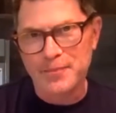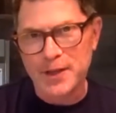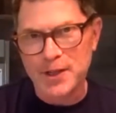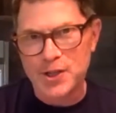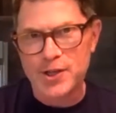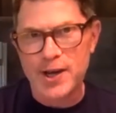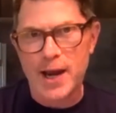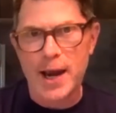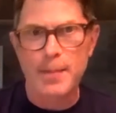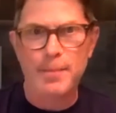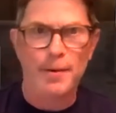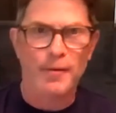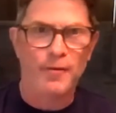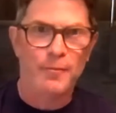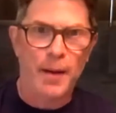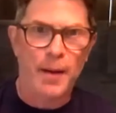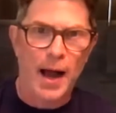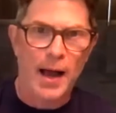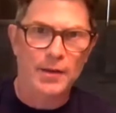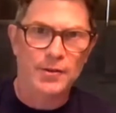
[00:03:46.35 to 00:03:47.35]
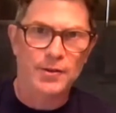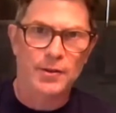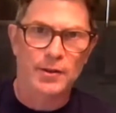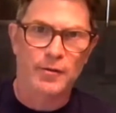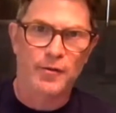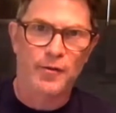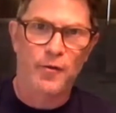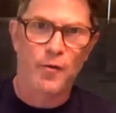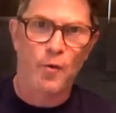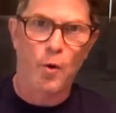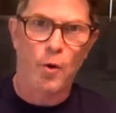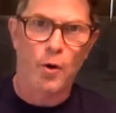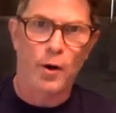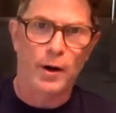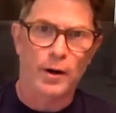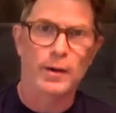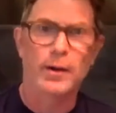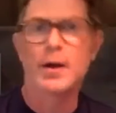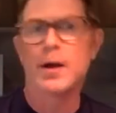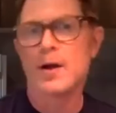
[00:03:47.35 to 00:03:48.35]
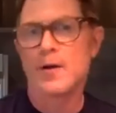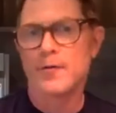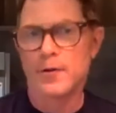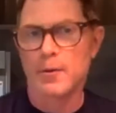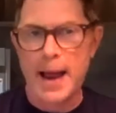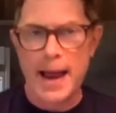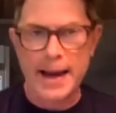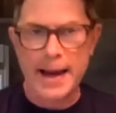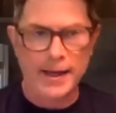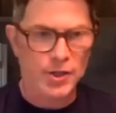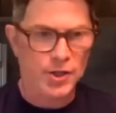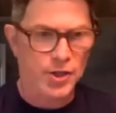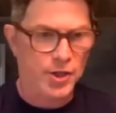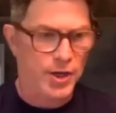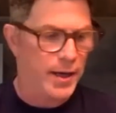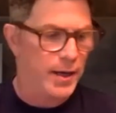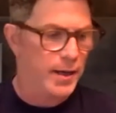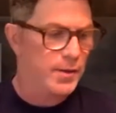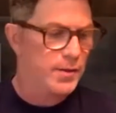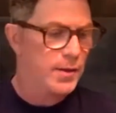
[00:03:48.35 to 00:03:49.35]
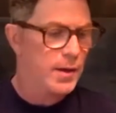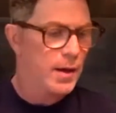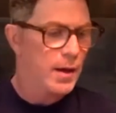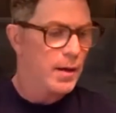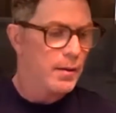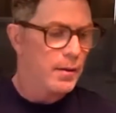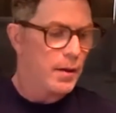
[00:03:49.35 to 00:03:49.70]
shape of pasta for mac and cheese.